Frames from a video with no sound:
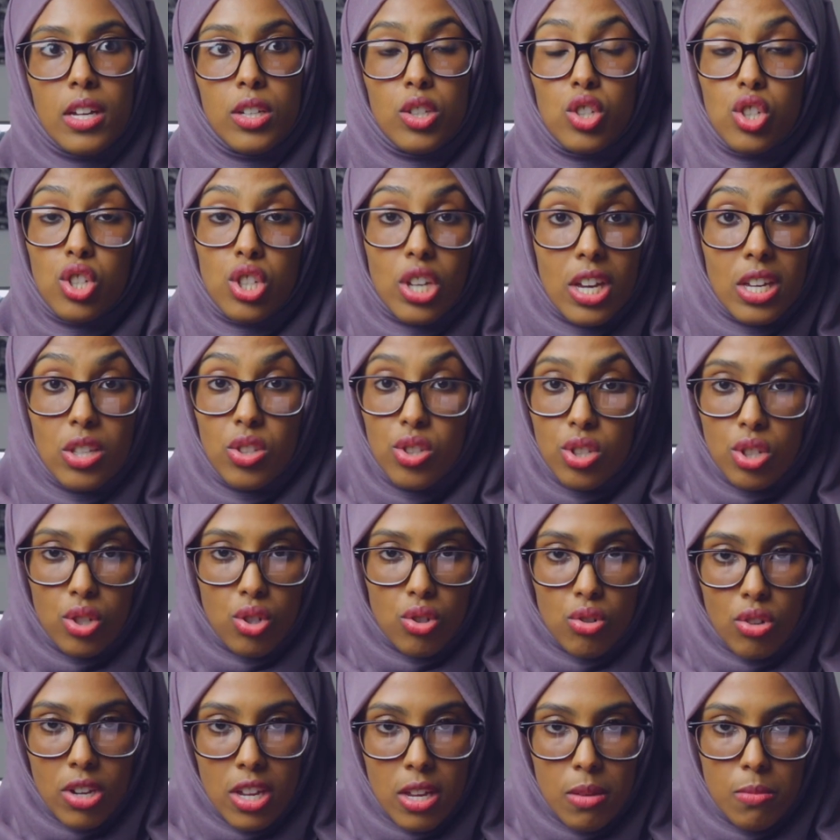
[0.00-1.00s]
chase your
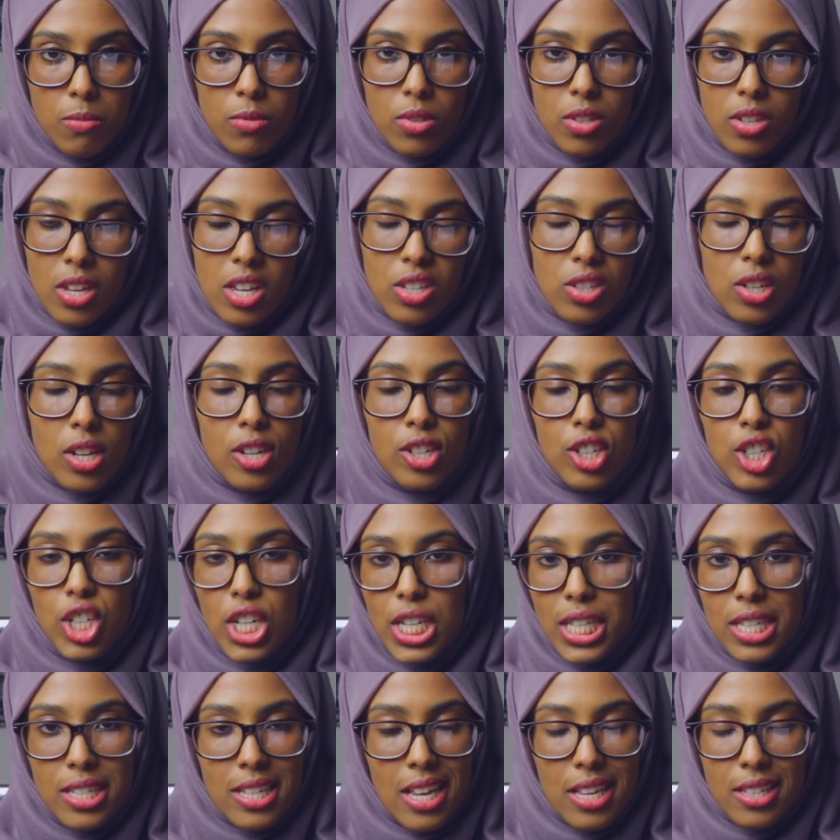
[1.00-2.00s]
dreams, as
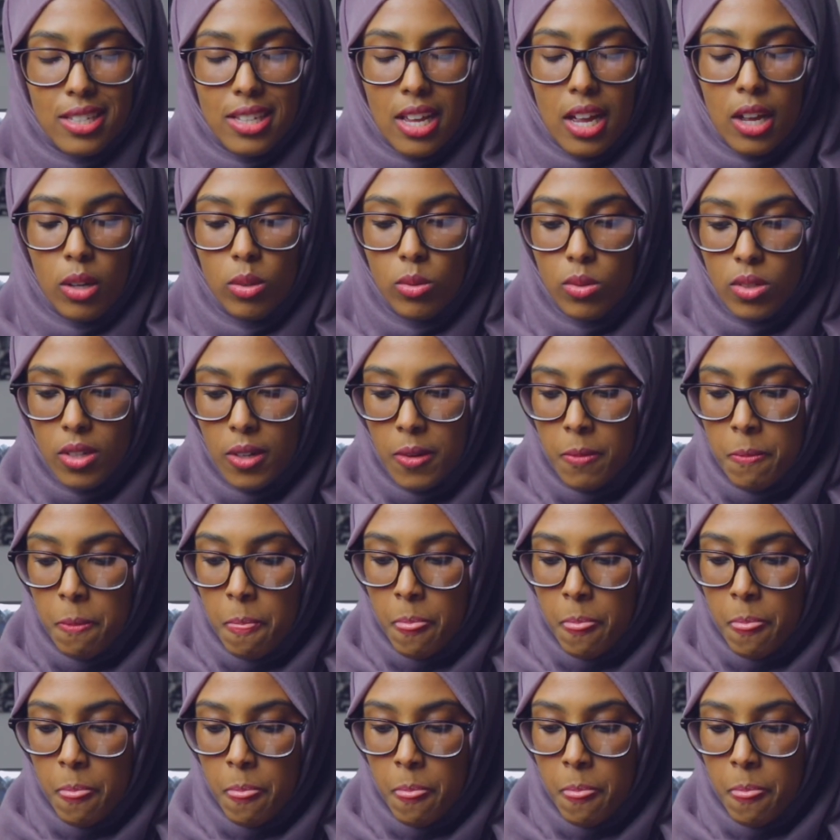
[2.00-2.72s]
cliche as that sounds,